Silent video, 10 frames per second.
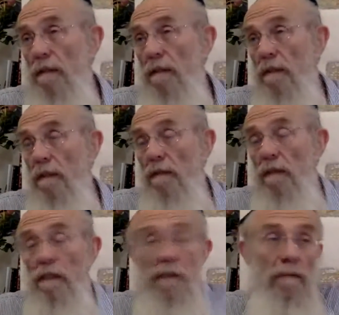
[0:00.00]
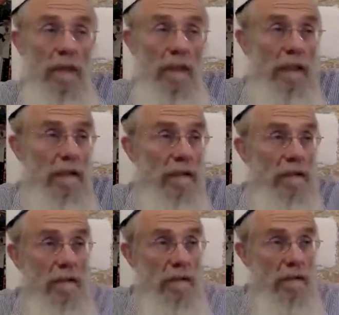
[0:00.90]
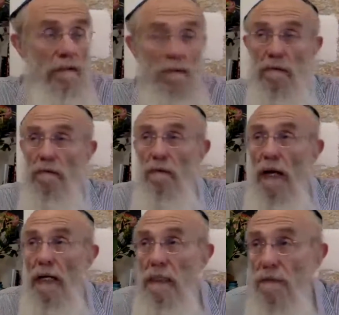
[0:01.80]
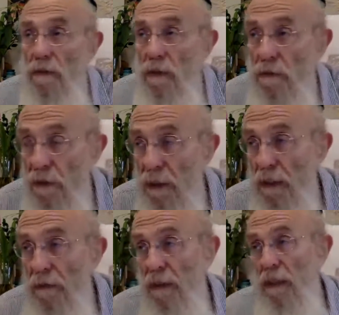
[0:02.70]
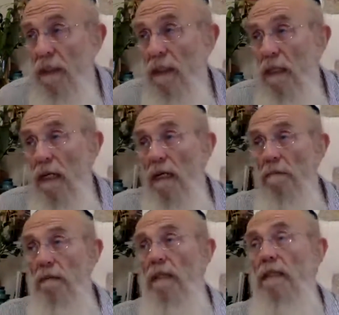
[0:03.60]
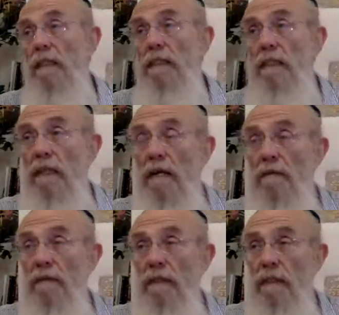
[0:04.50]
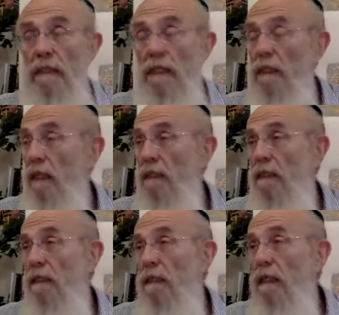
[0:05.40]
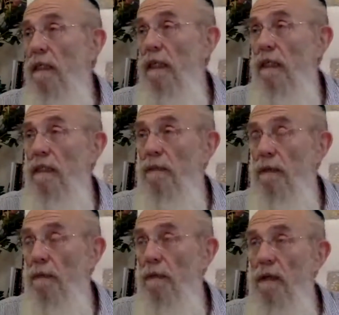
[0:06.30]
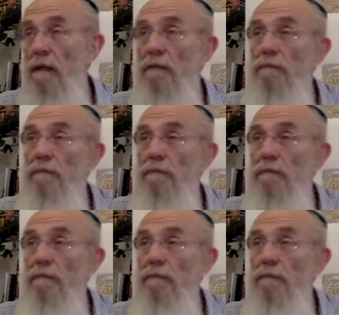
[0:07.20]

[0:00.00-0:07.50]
So there's no need to ask for forgiveness because it's an obvious thing that's the way we are.